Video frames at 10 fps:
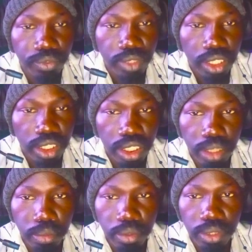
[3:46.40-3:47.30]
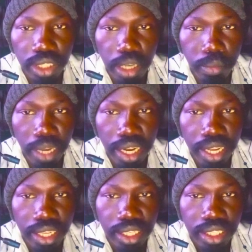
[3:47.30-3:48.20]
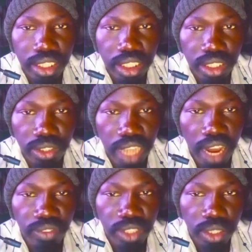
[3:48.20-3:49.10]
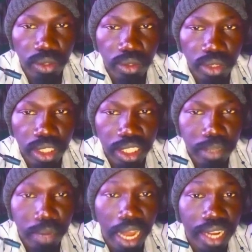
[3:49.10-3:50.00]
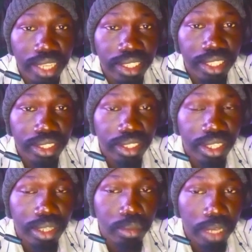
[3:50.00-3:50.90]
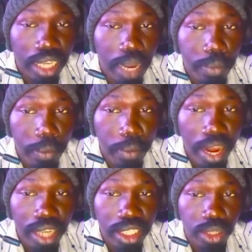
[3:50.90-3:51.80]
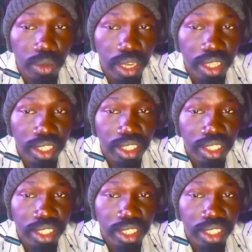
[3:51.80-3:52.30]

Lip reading: Shibut kama, like good afternoon, malak shangdar, but I prepared this one.